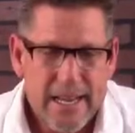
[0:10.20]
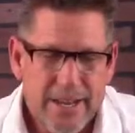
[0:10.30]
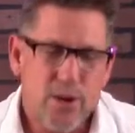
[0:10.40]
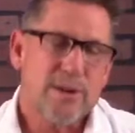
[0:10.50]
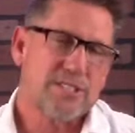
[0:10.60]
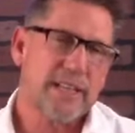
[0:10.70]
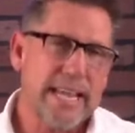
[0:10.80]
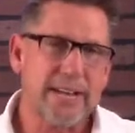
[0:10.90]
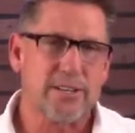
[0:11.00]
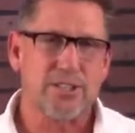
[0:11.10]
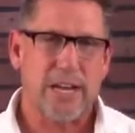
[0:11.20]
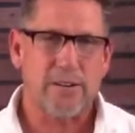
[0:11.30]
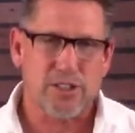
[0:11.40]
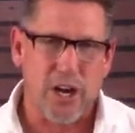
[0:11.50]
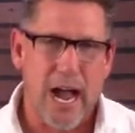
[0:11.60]
As leaders,
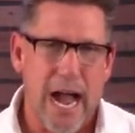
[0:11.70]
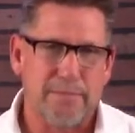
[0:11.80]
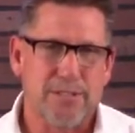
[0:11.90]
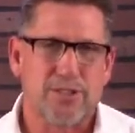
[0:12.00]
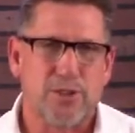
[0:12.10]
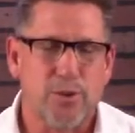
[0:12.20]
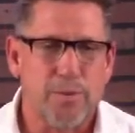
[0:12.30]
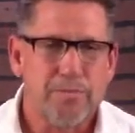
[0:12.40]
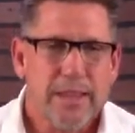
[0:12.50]
our job is to